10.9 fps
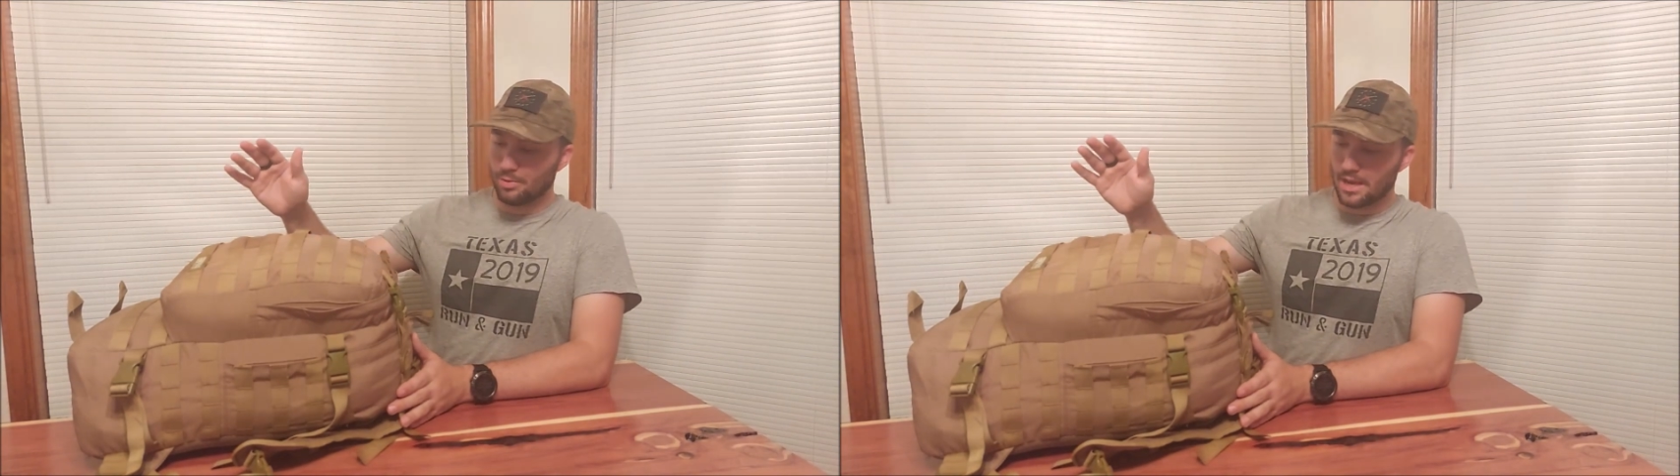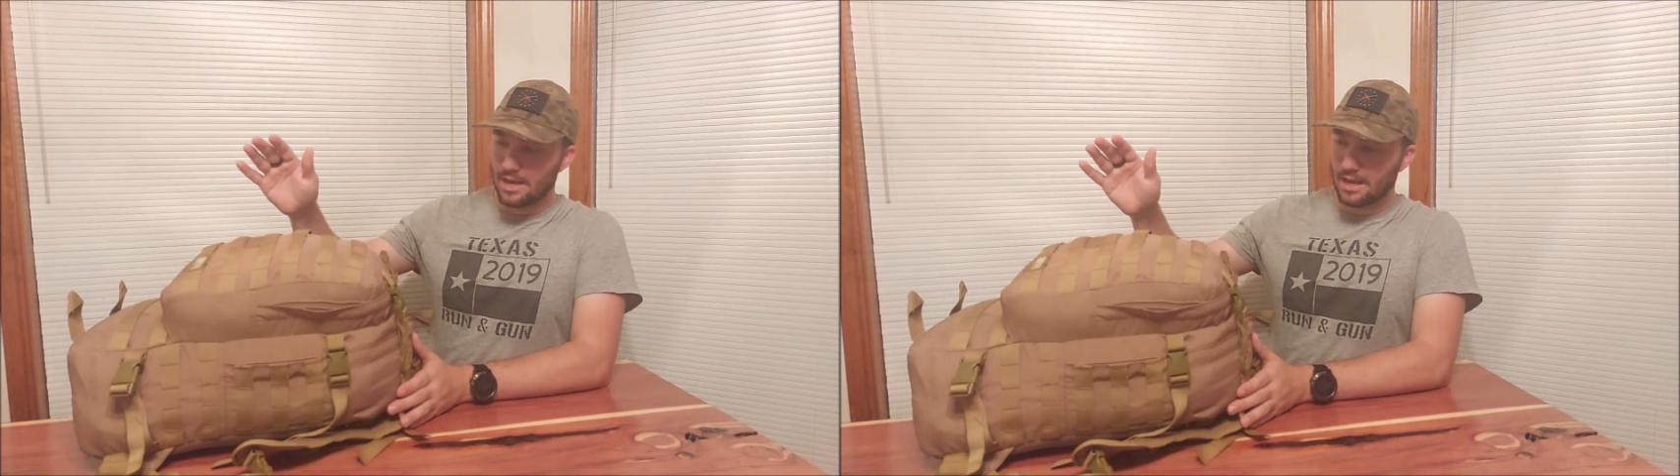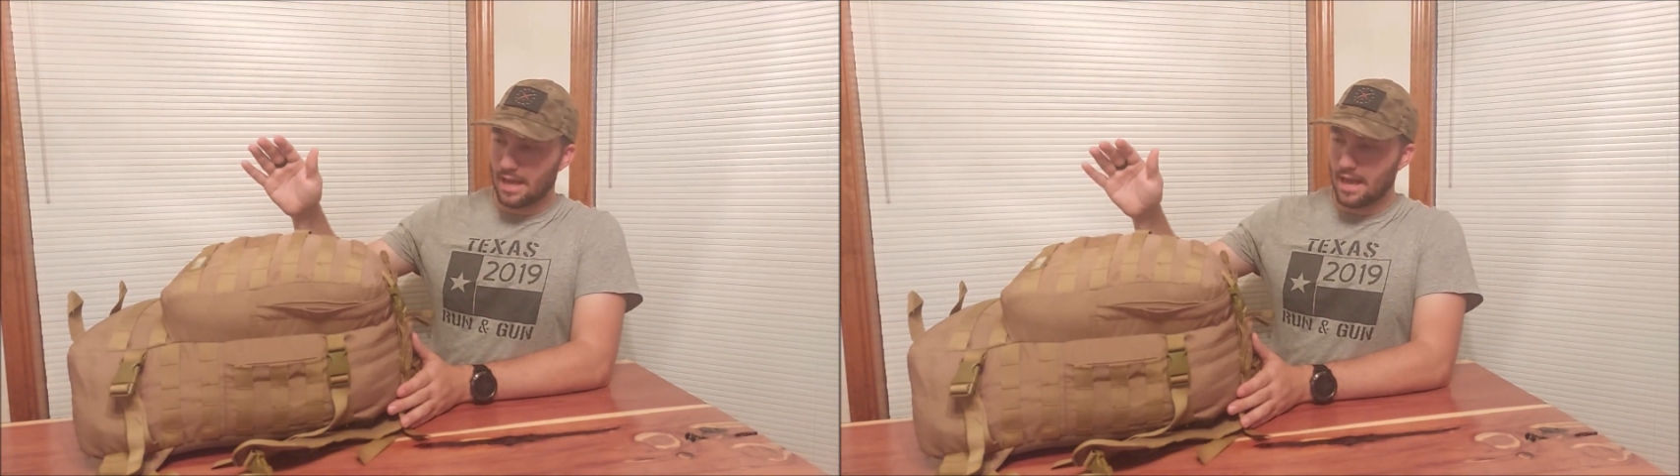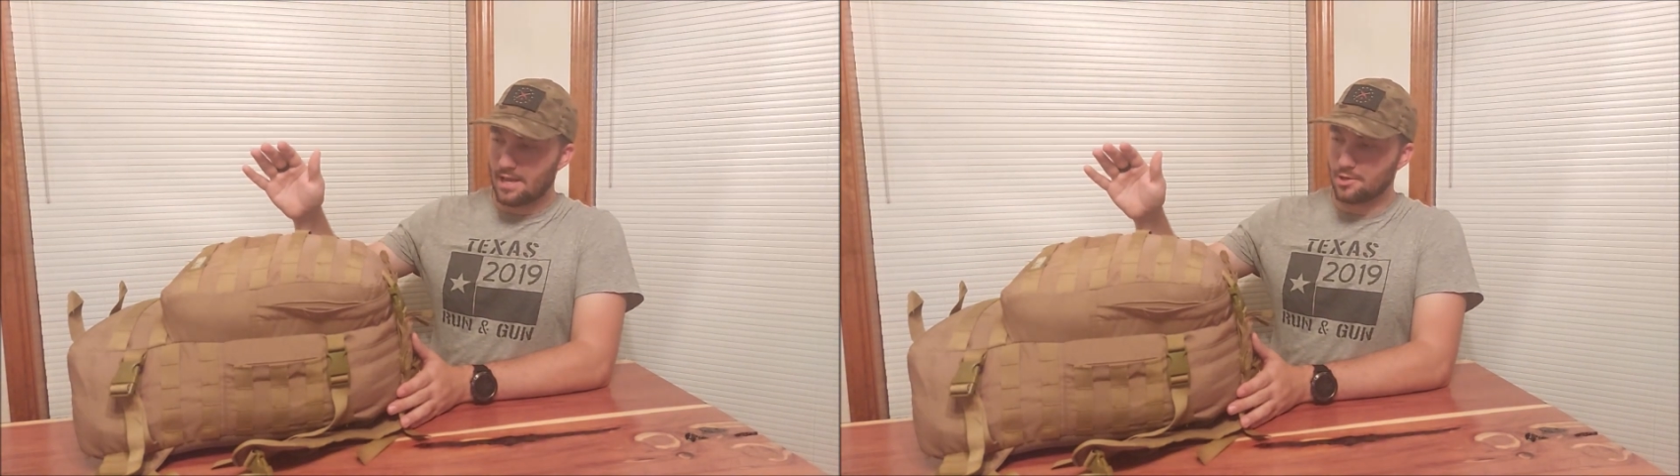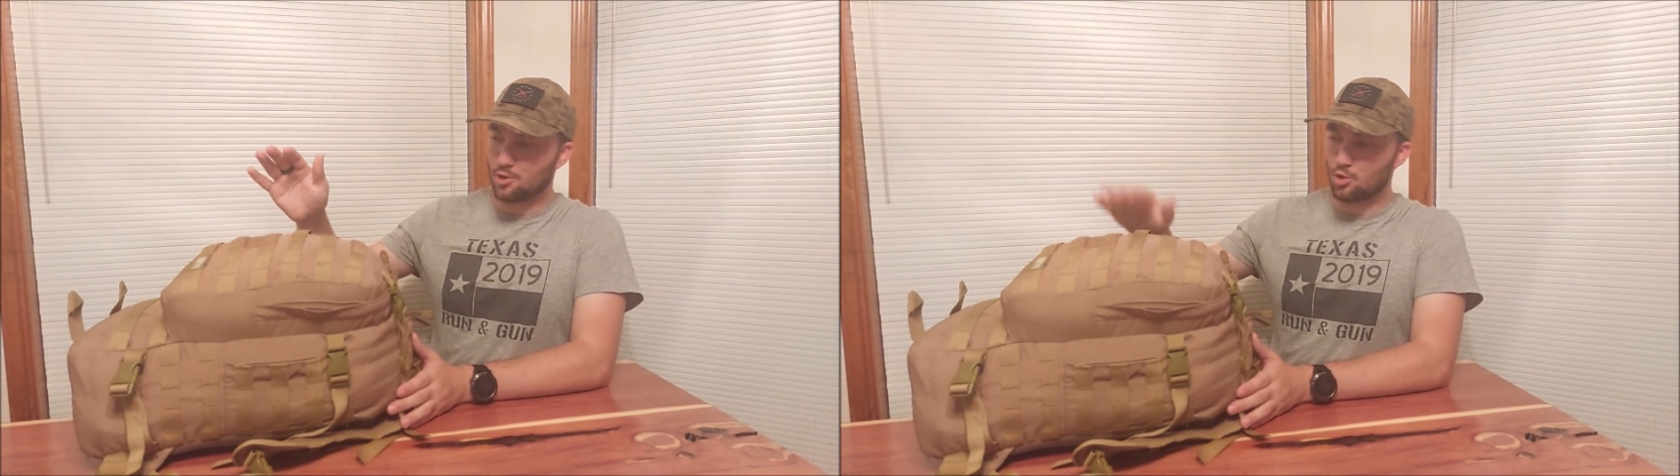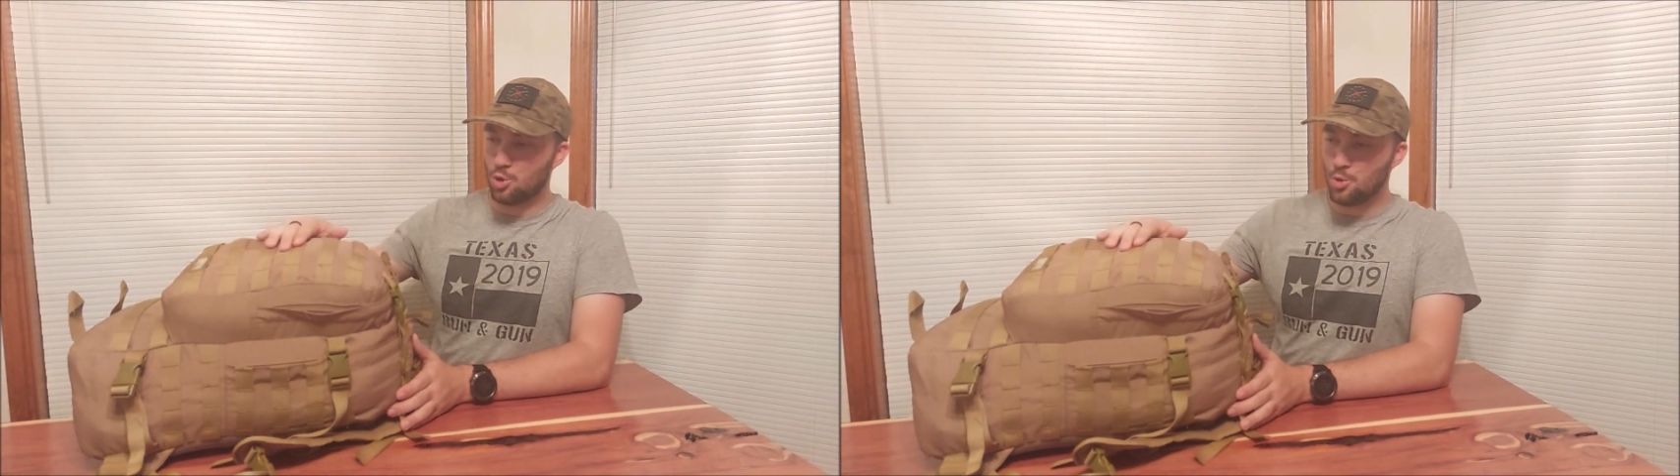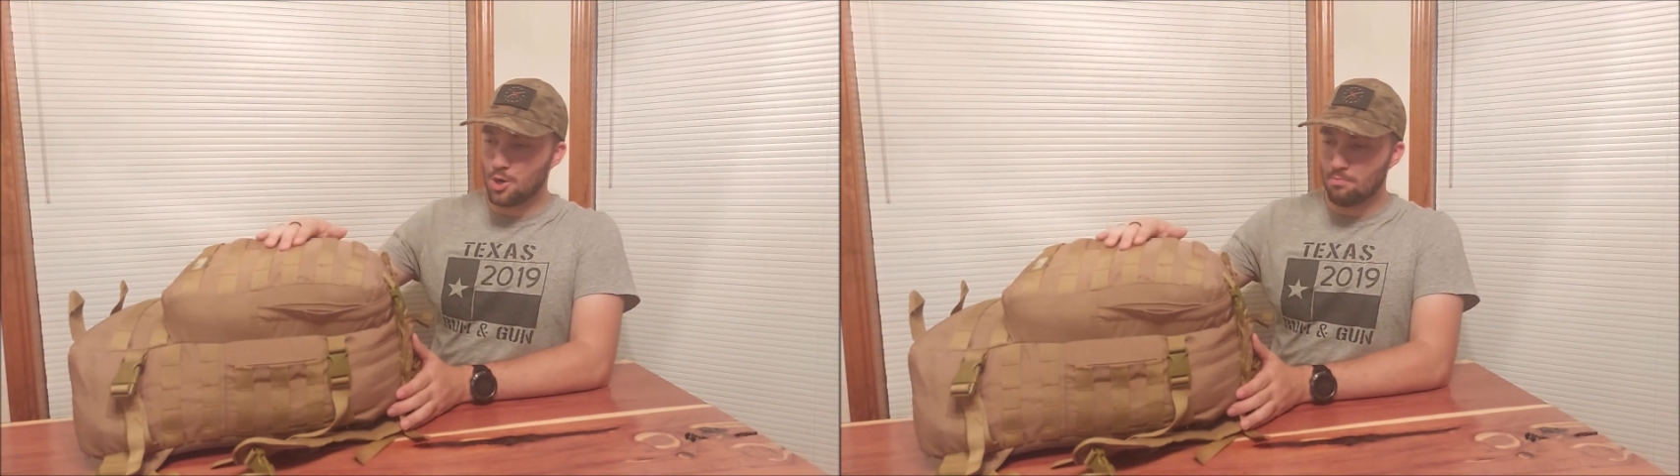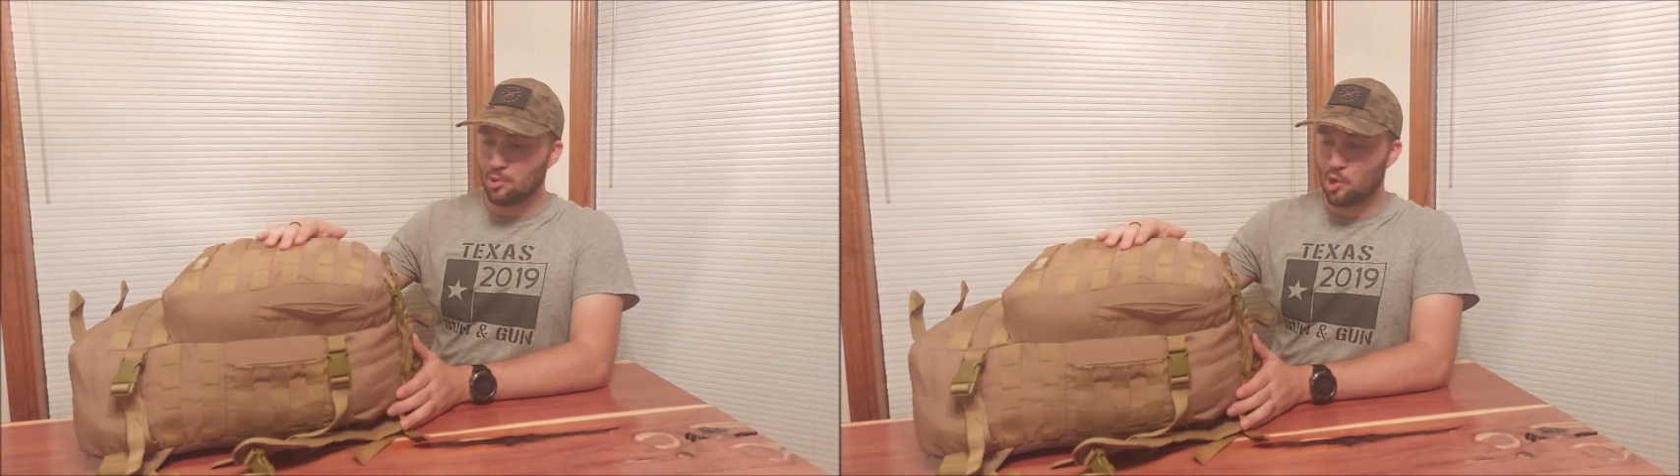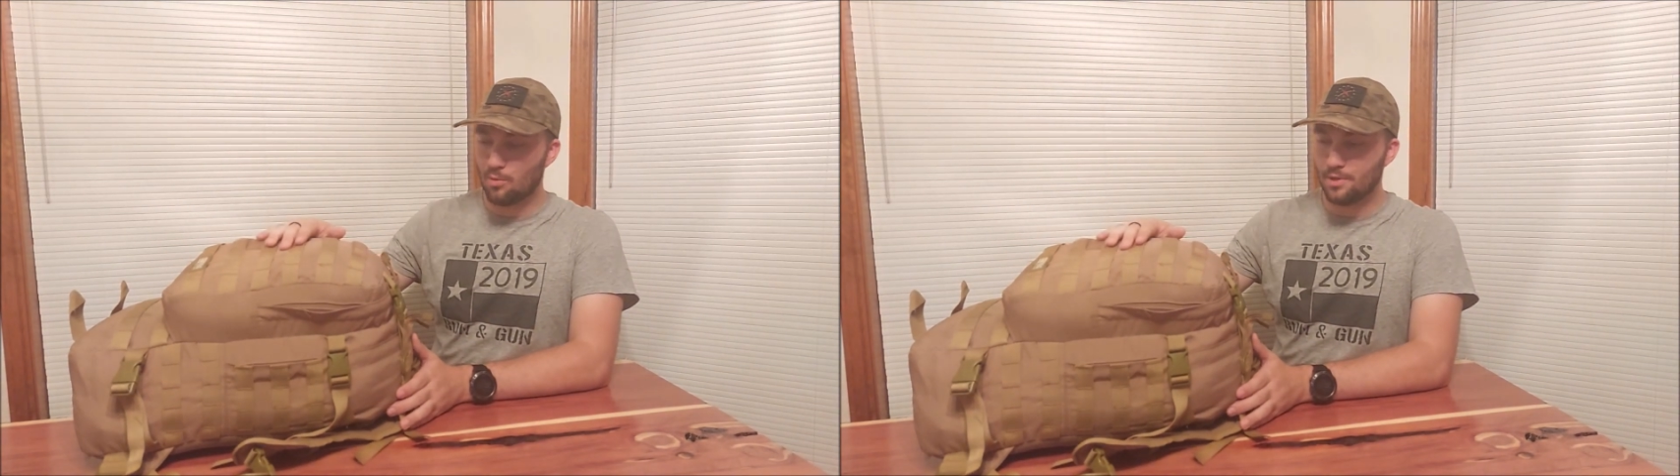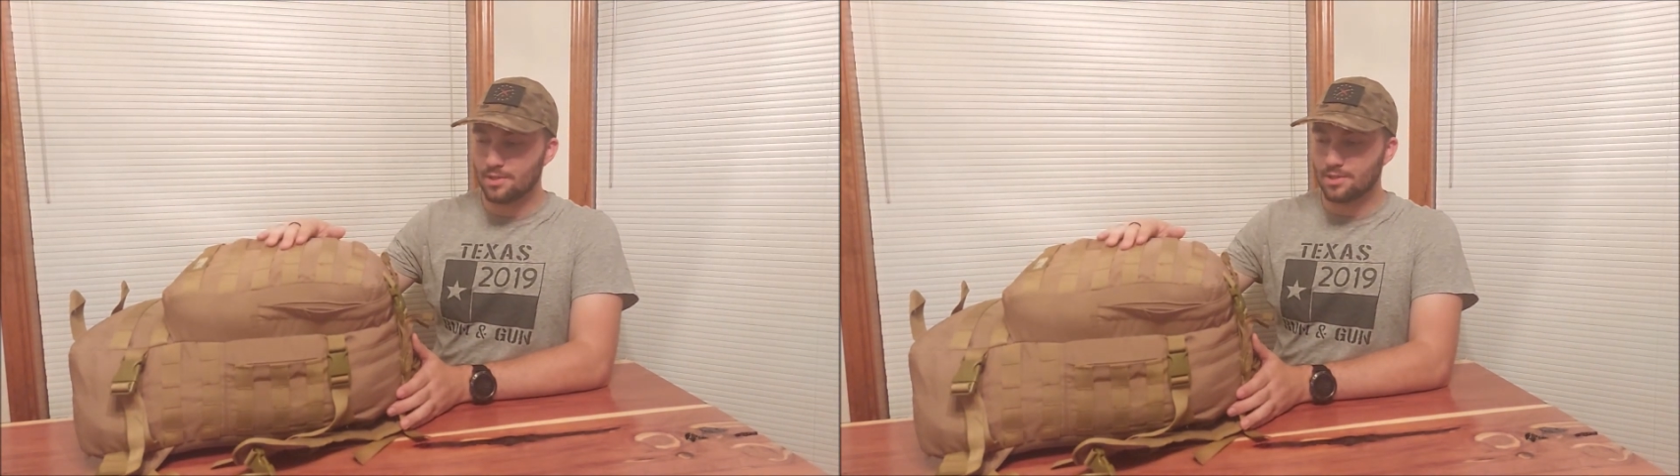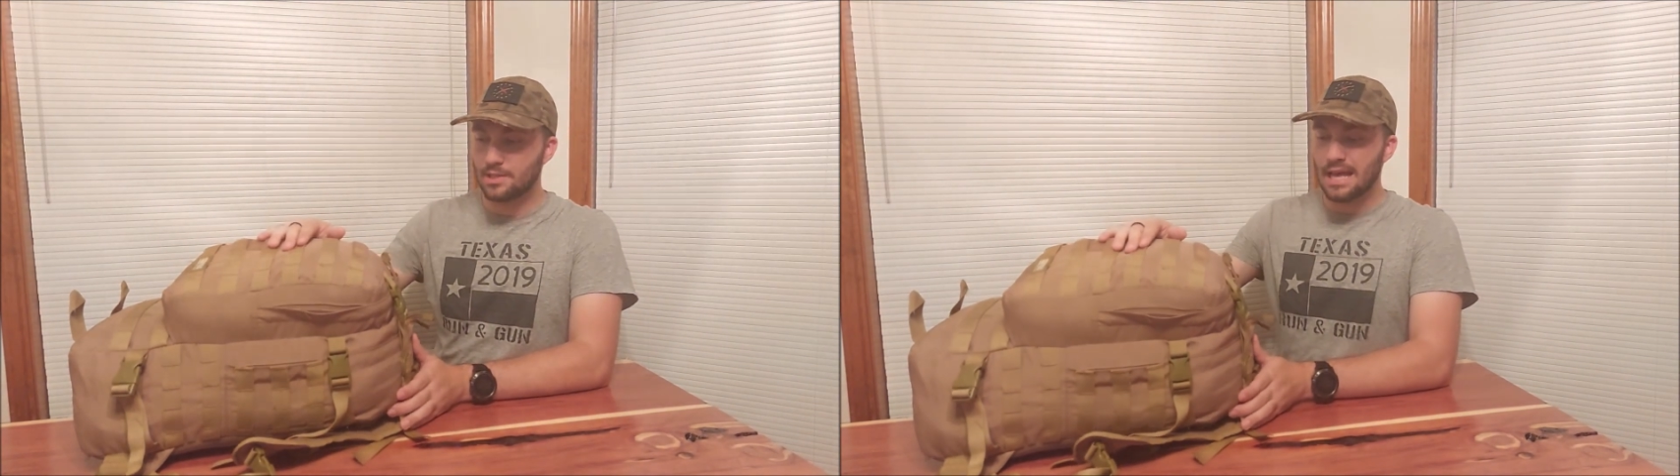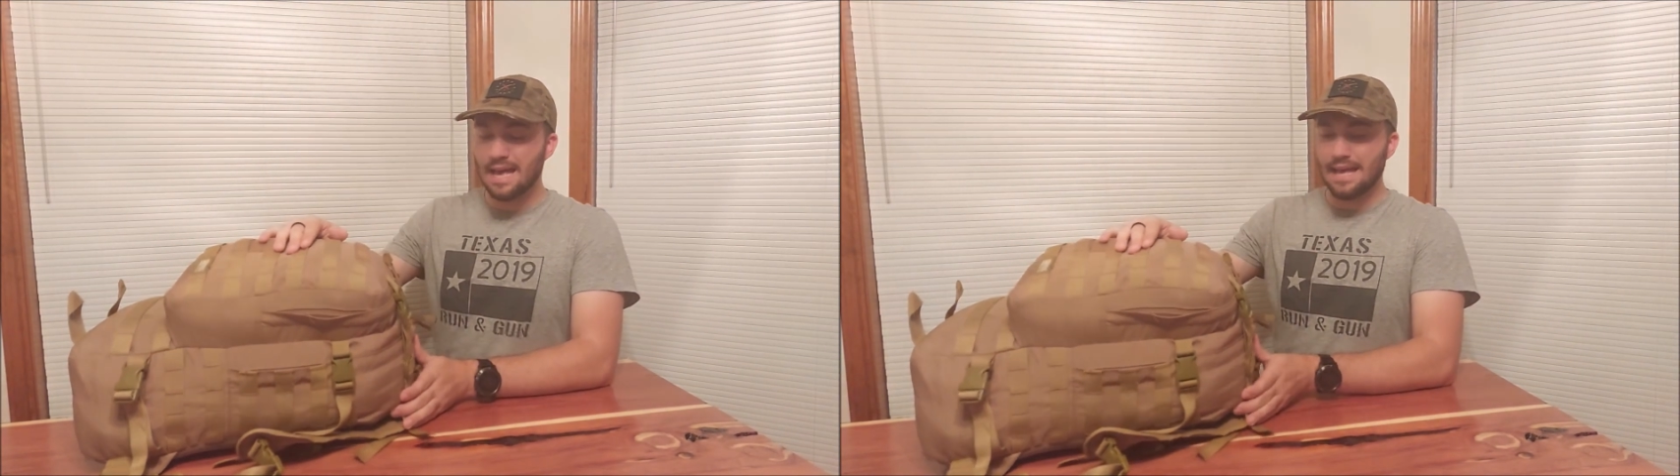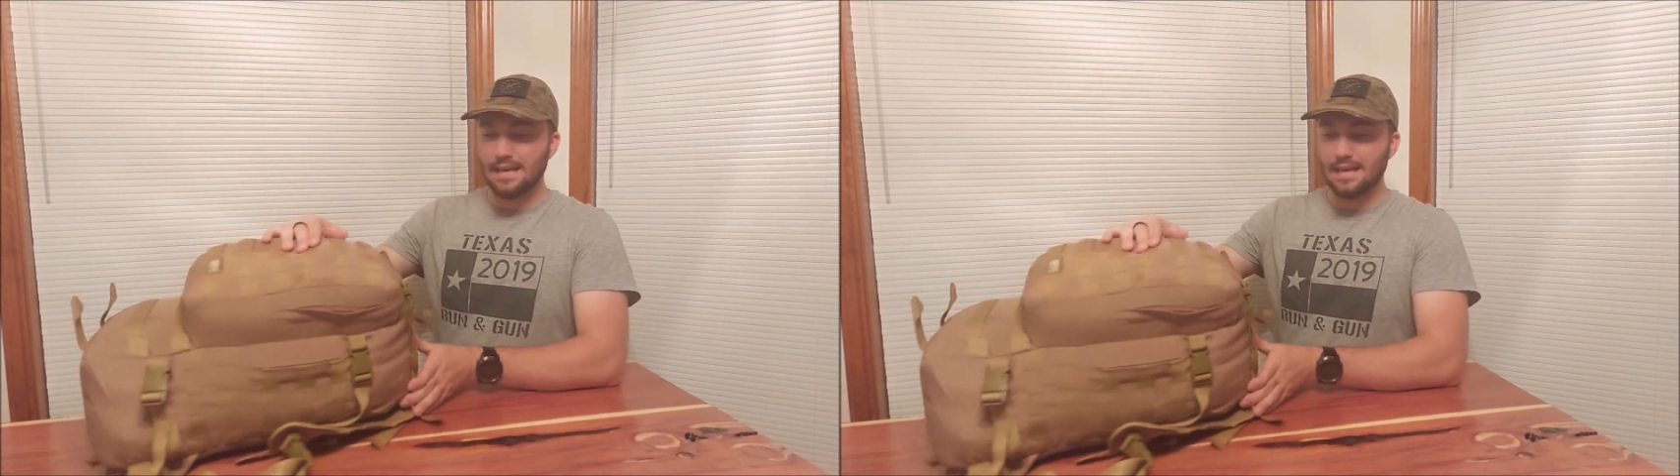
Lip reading: bag has two compartments.